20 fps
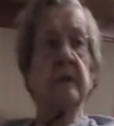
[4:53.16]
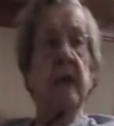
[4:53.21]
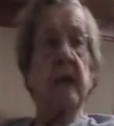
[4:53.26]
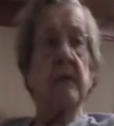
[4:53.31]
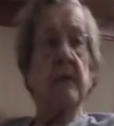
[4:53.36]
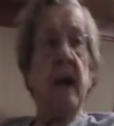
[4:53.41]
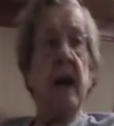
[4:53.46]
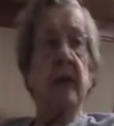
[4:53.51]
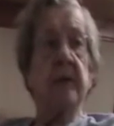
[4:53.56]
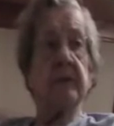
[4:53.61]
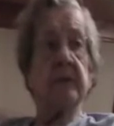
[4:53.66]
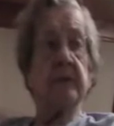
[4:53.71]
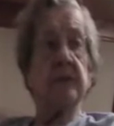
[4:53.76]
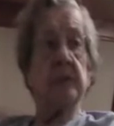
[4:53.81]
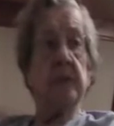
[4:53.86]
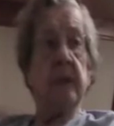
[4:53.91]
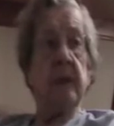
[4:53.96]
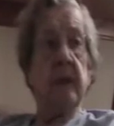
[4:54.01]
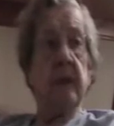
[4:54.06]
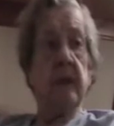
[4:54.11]
The same house that
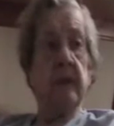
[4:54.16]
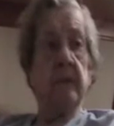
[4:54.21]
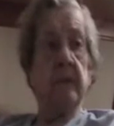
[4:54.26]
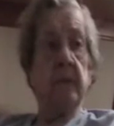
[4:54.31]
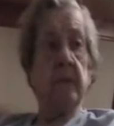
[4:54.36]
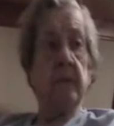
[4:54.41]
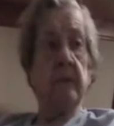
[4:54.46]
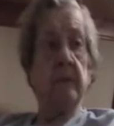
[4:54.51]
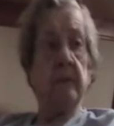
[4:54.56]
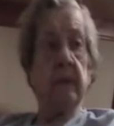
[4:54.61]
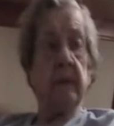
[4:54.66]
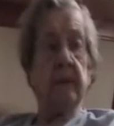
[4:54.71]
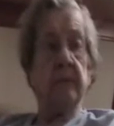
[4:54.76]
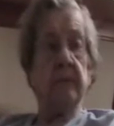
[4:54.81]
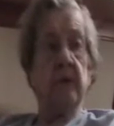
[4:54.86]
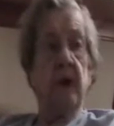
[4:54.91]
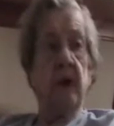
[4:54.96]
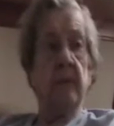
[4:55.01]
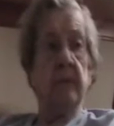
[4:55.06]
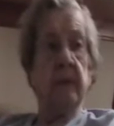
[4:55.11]
we lived, where
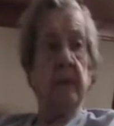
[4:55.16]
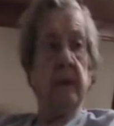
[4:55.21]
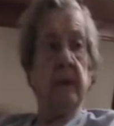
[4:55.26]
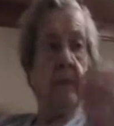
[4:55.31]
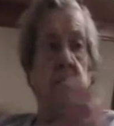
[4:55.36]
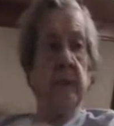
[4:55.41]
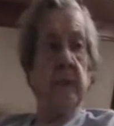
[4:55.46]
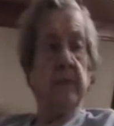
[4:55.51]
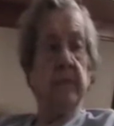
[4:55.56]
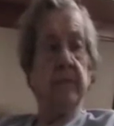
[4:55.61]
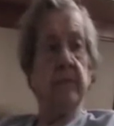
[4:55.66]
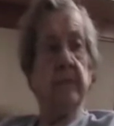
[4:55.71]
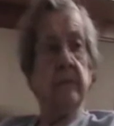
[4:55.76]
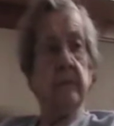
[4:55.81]
Tom and them lived.